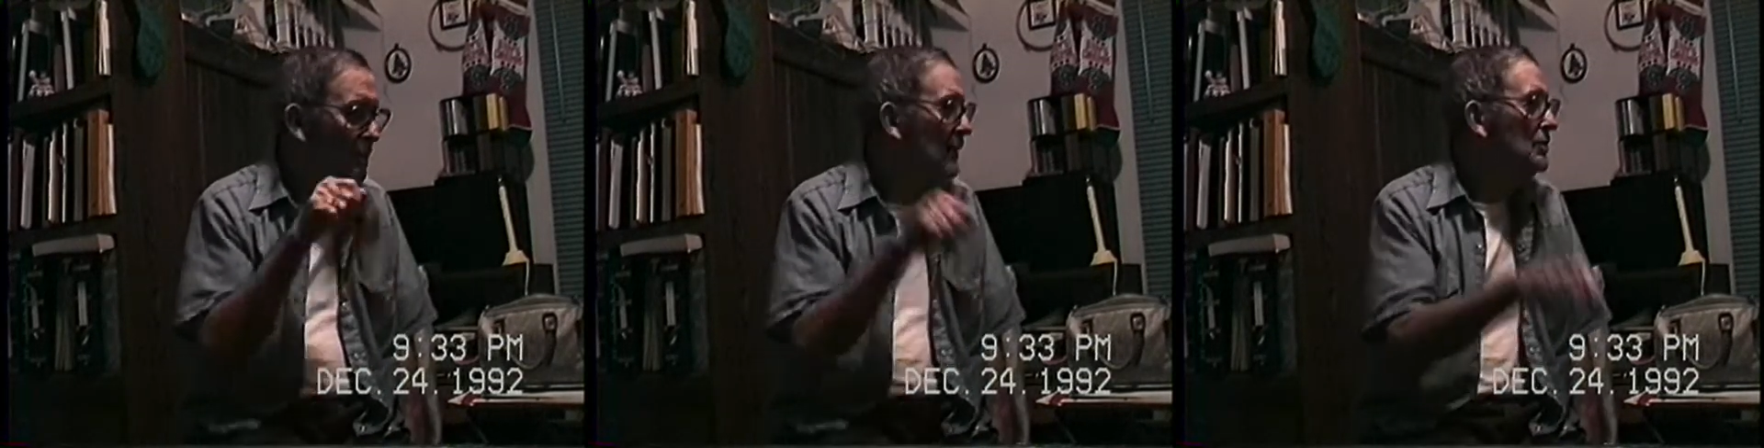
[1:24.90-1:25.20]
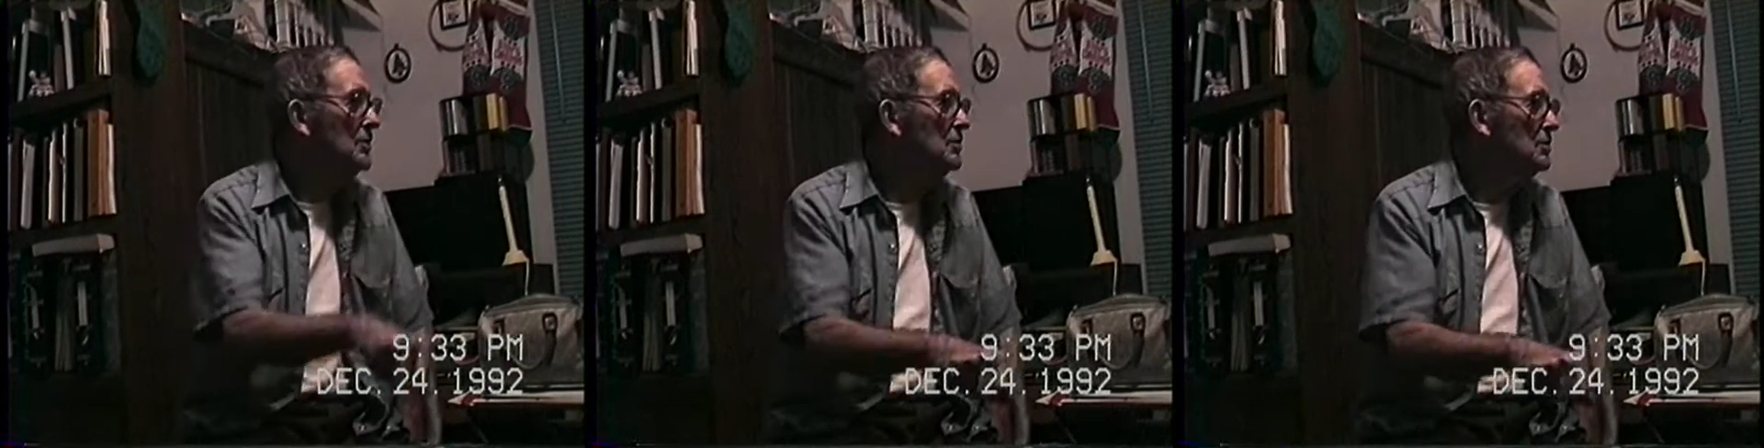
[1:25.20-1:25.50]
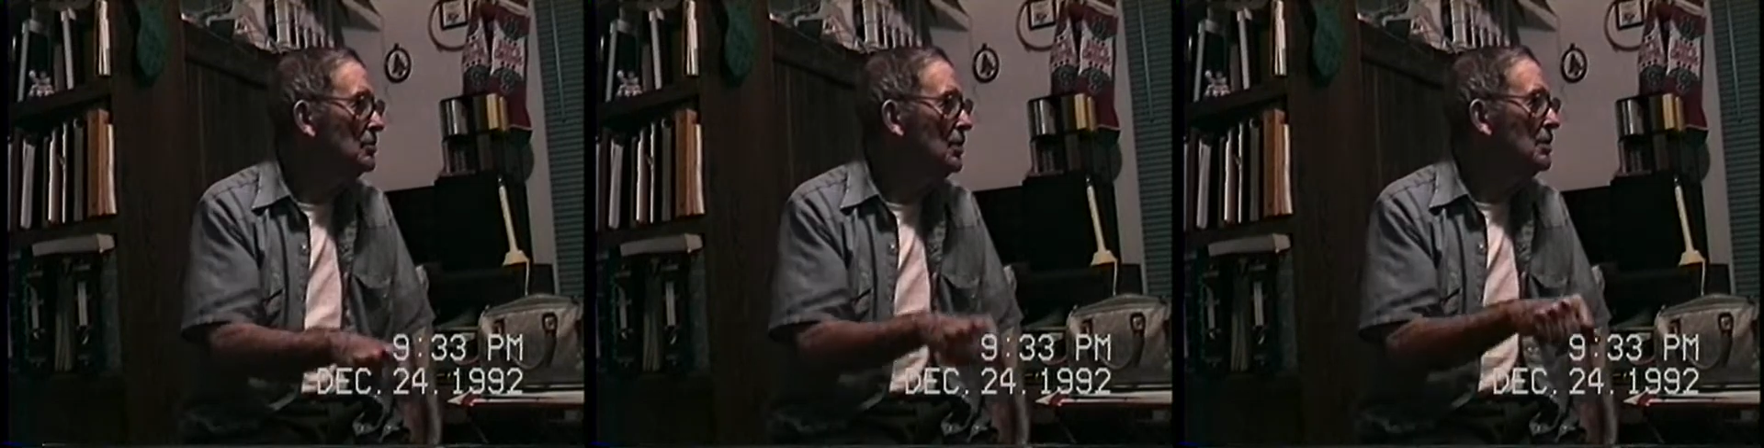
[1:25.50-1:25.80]
pack
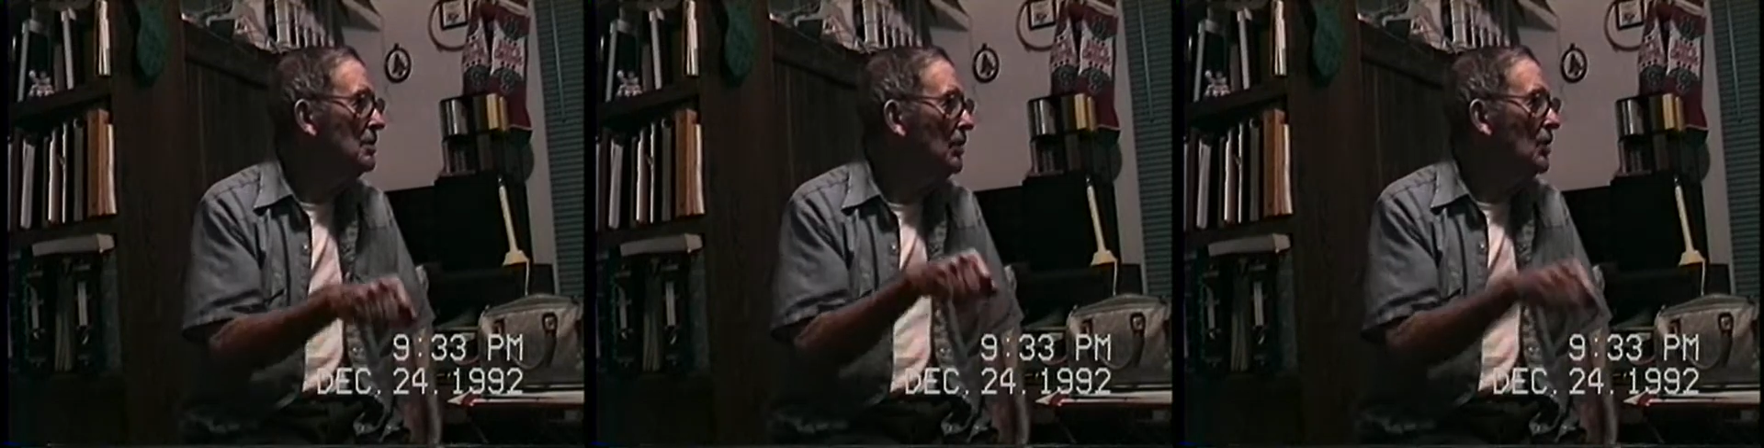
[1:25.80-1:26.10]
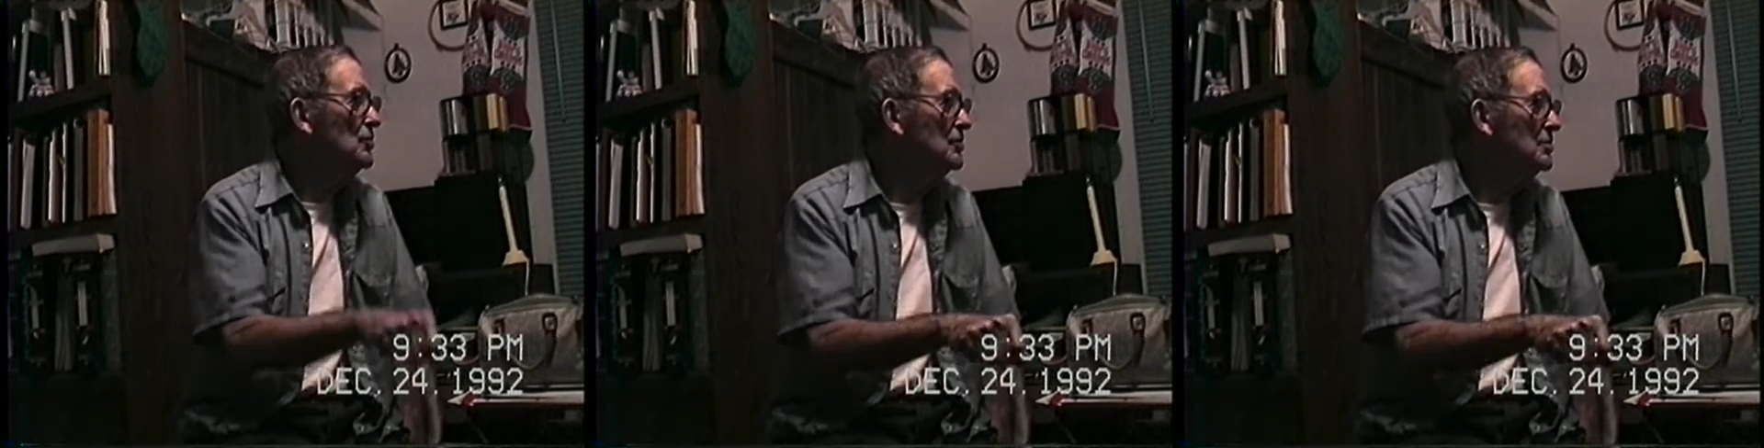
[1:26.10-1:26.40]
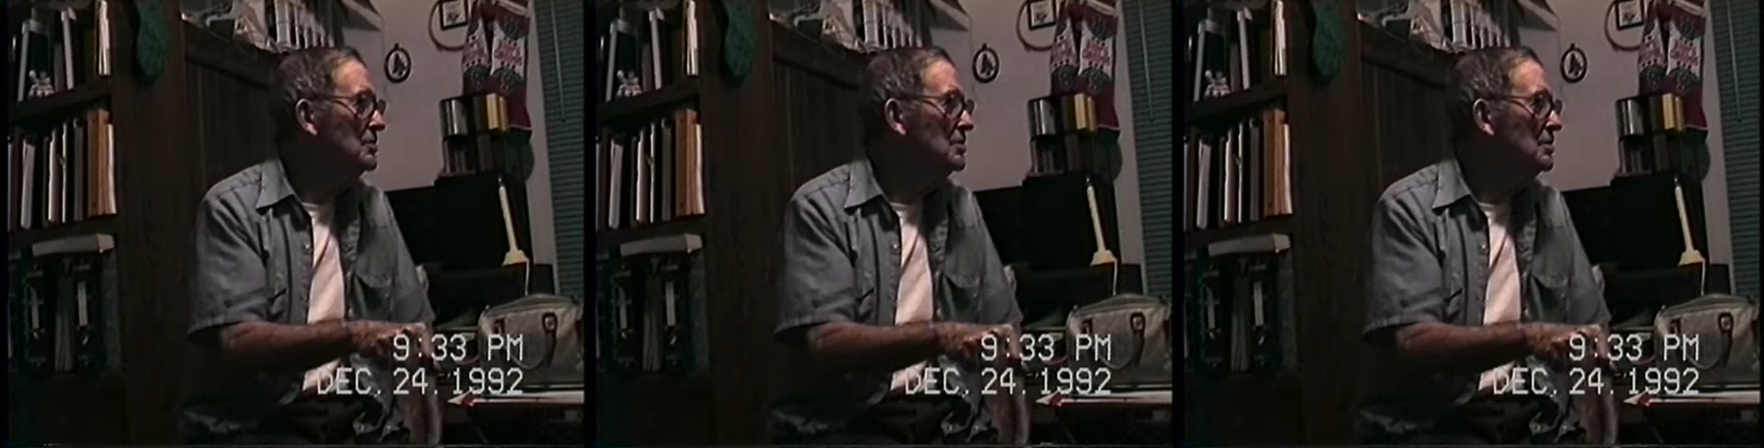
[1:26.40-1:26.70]
these
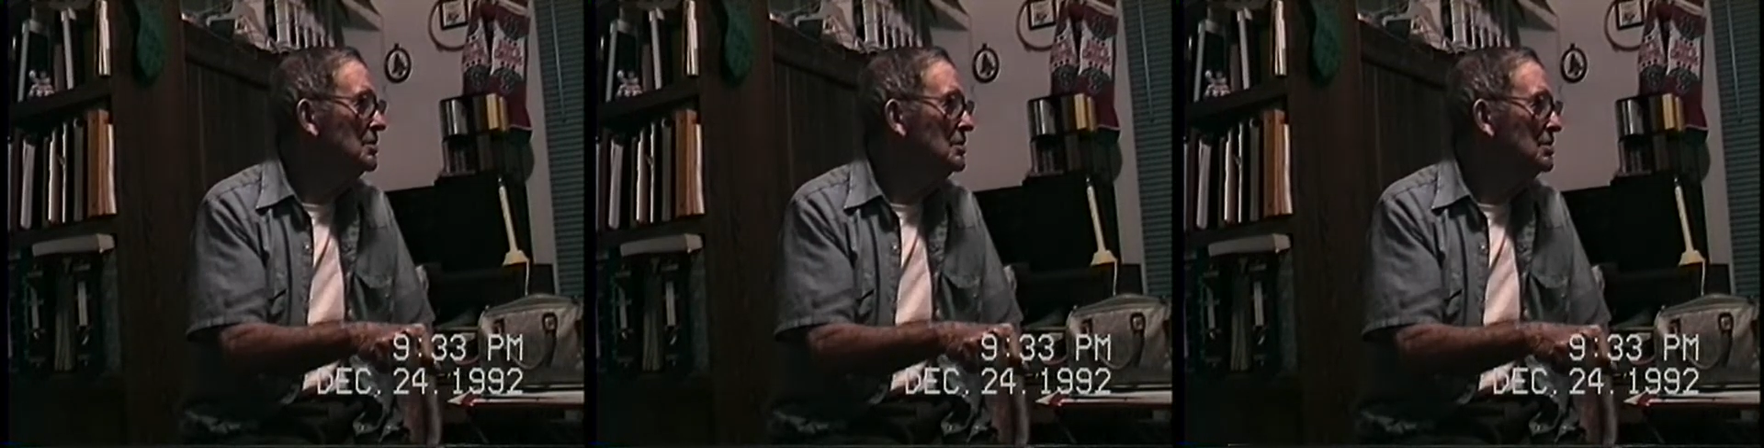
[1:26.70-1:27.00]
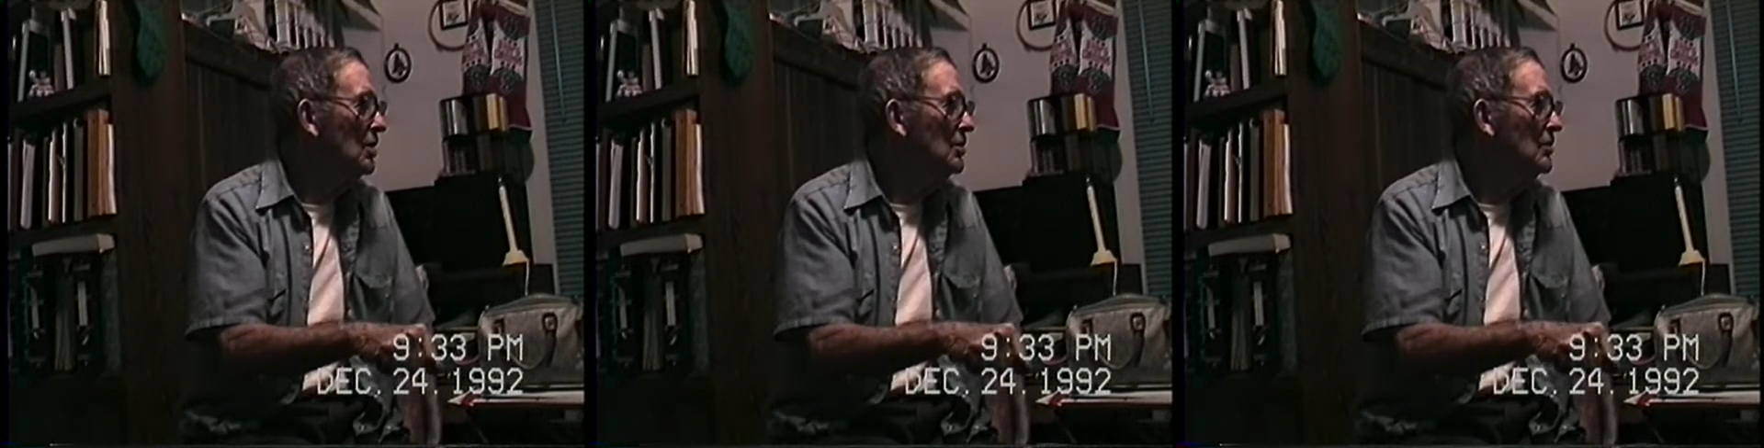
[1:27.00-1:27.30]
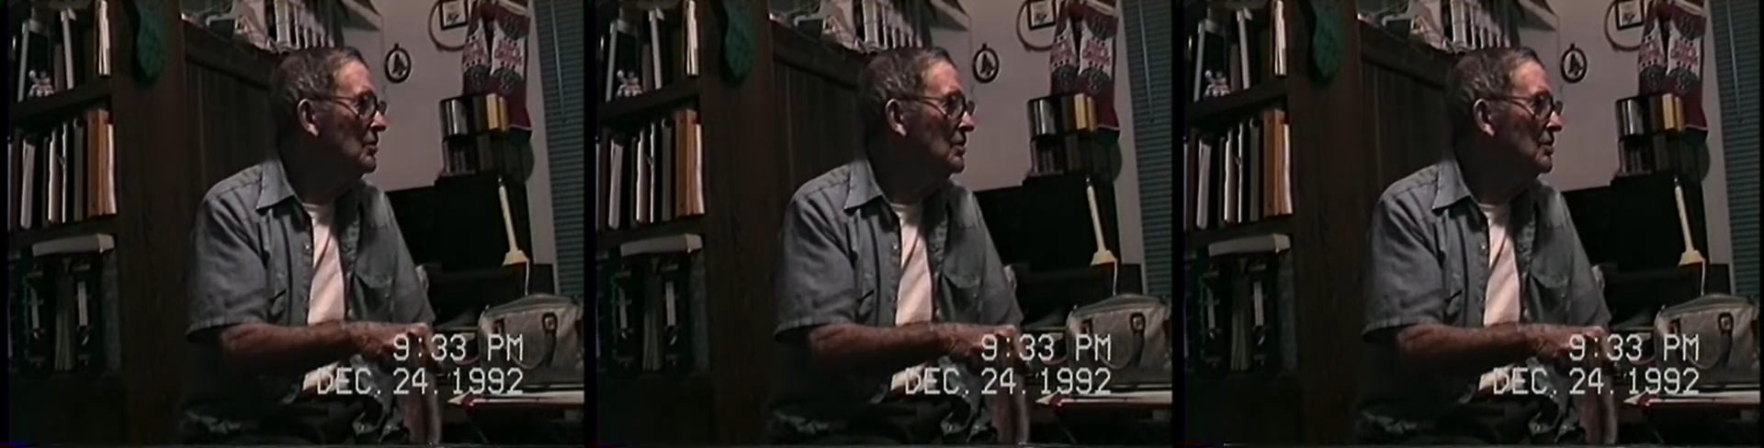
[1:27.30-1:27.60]
boxes on the
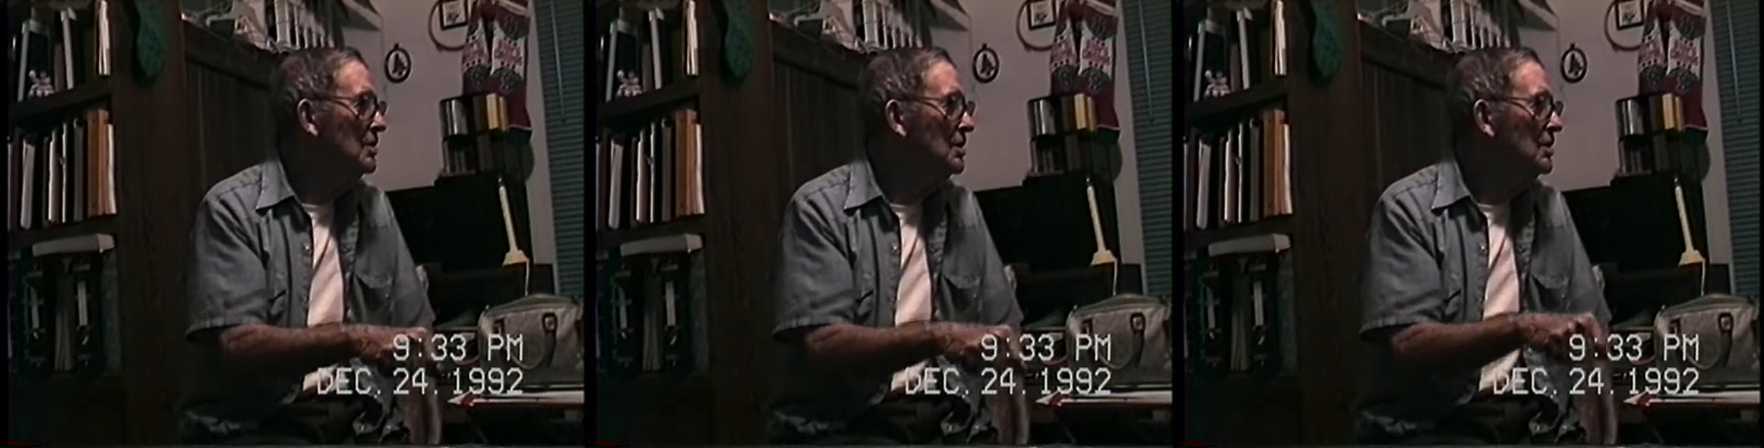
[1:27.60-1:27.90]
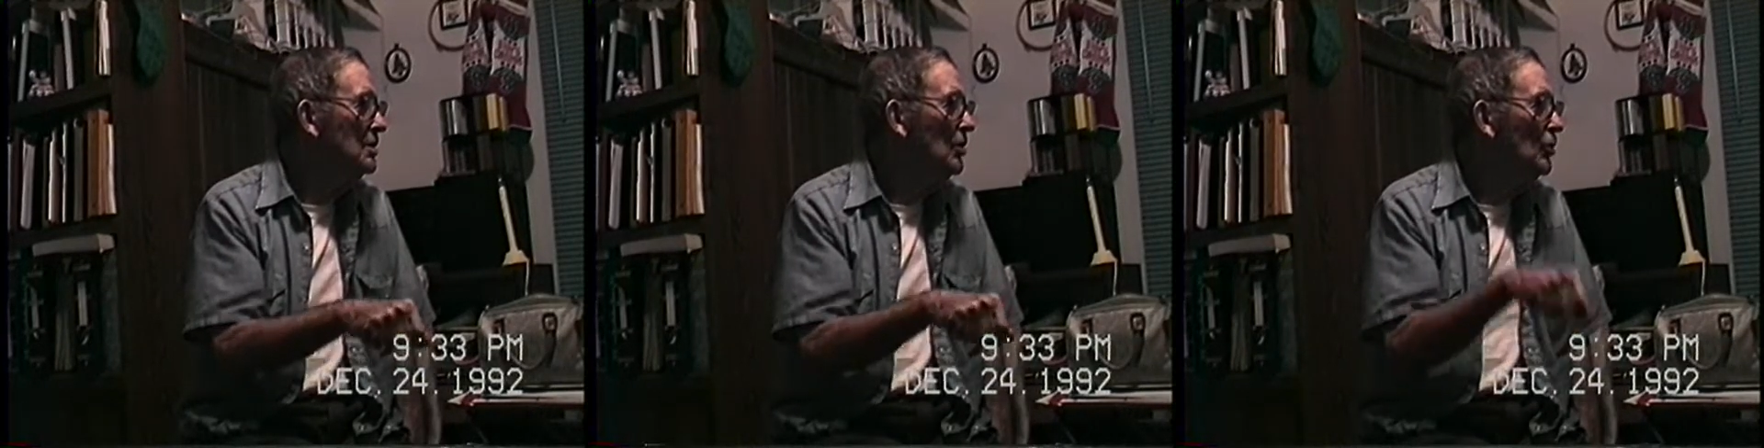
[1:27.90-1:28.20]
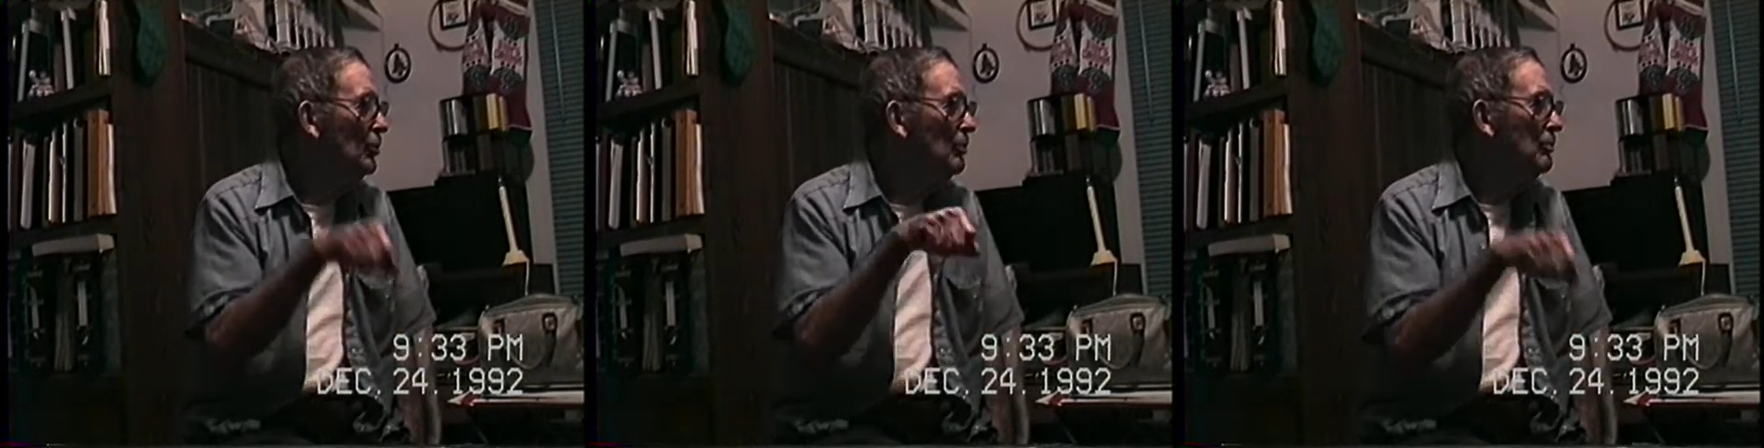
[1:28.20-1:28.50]
car,
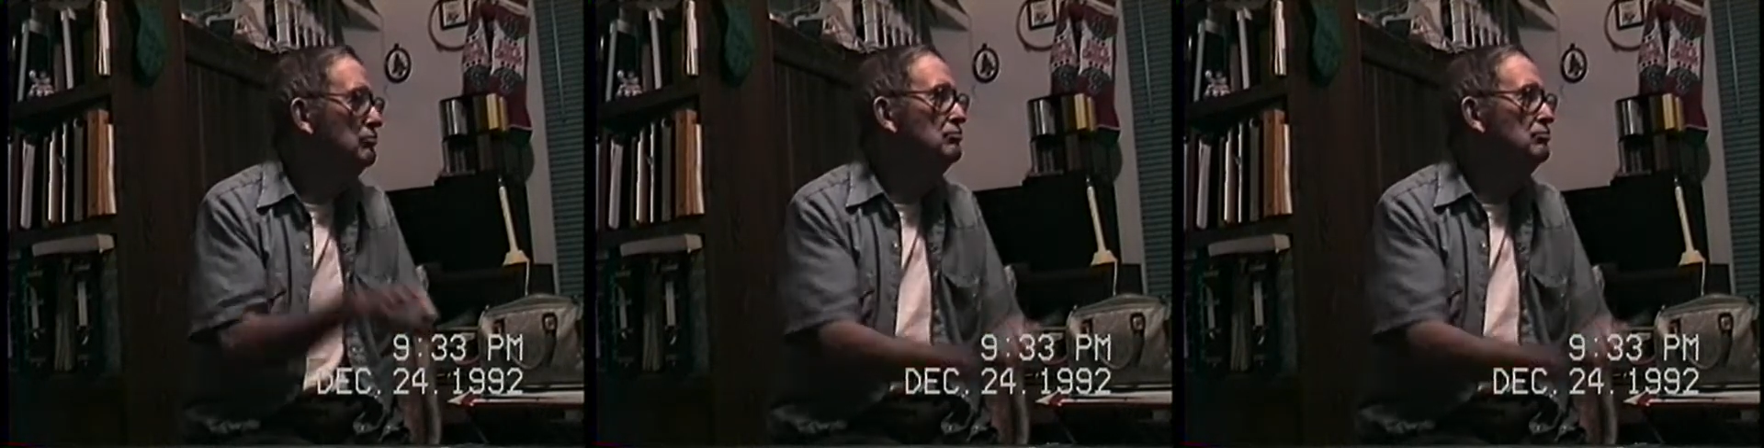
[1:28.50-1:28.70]
dope.